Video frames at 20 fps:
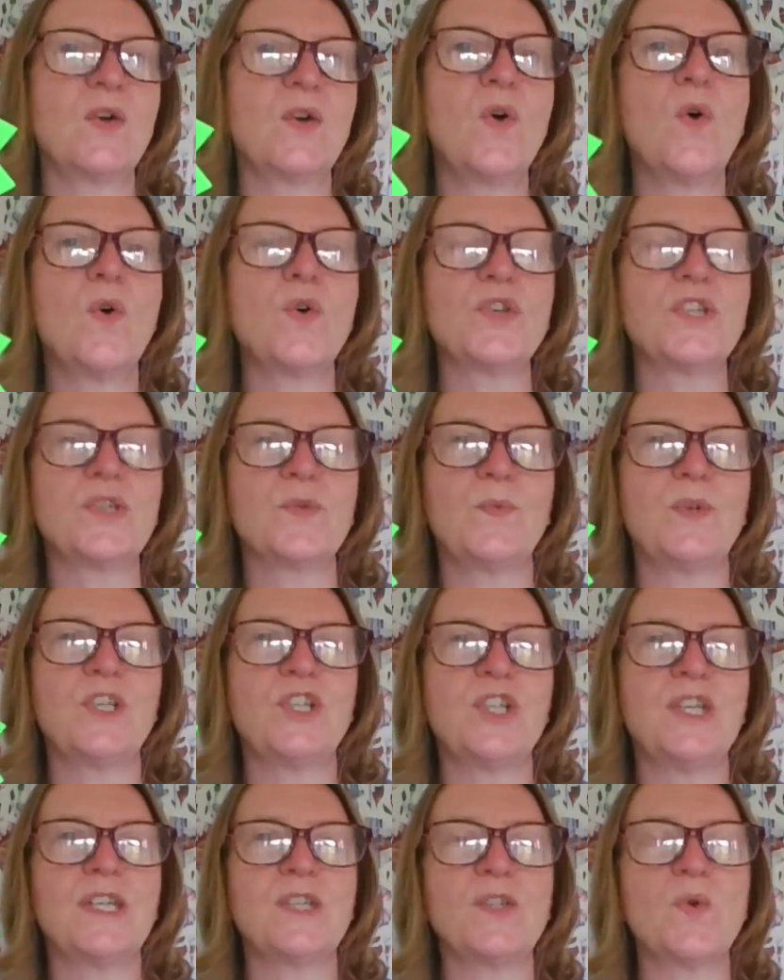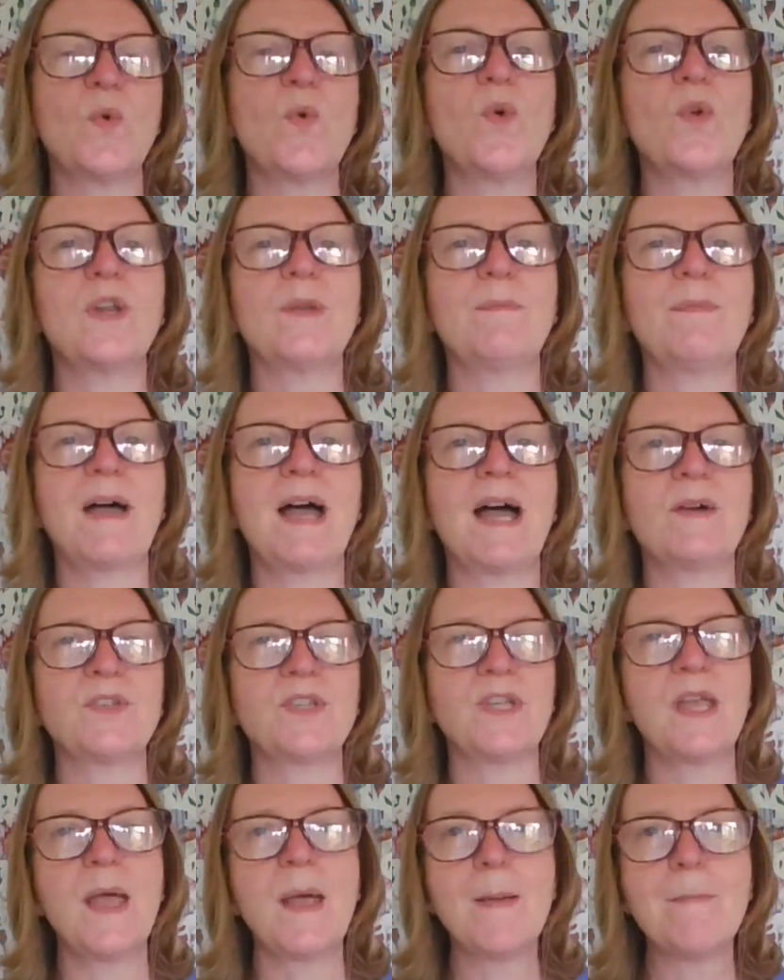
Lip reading: course, which is all about